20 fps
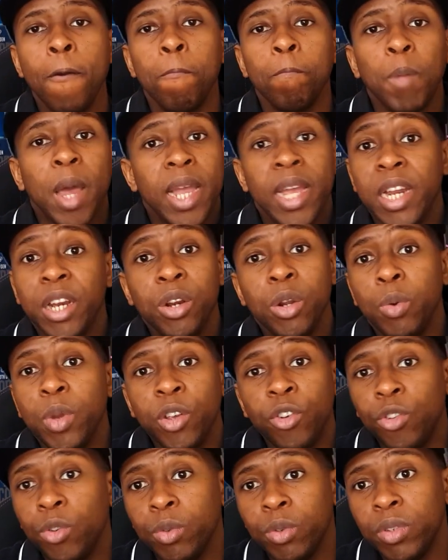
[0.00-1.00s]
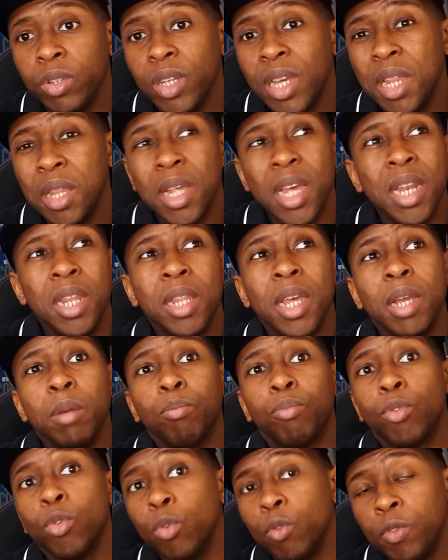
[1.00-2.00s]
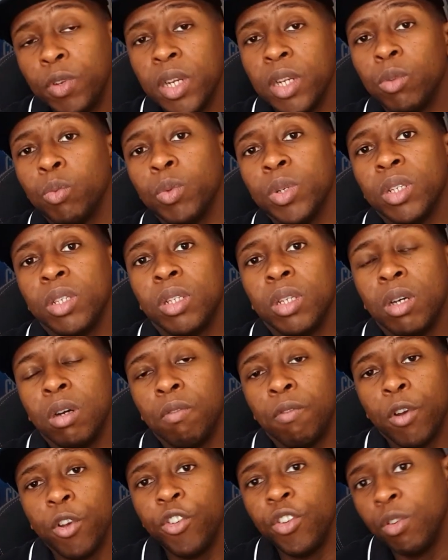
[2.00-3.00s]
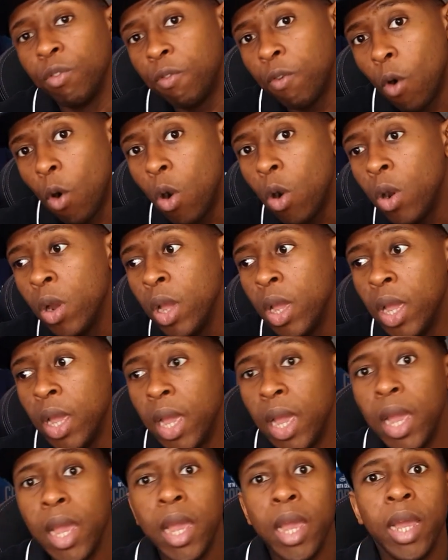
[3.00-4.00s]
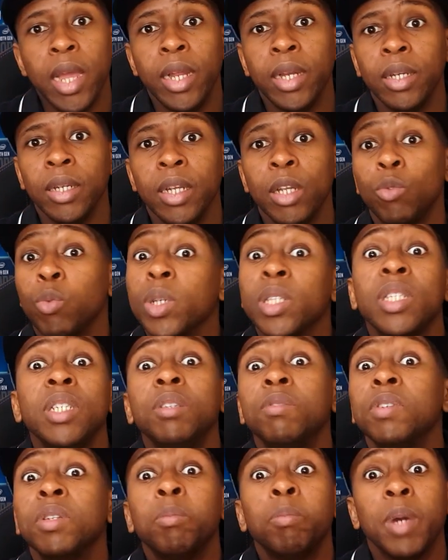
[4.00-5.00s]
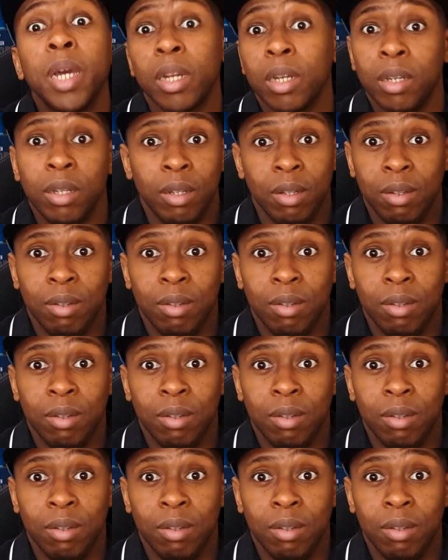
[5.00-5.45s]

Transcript: I had no issues. And then they improved it with version 4, and it was even better.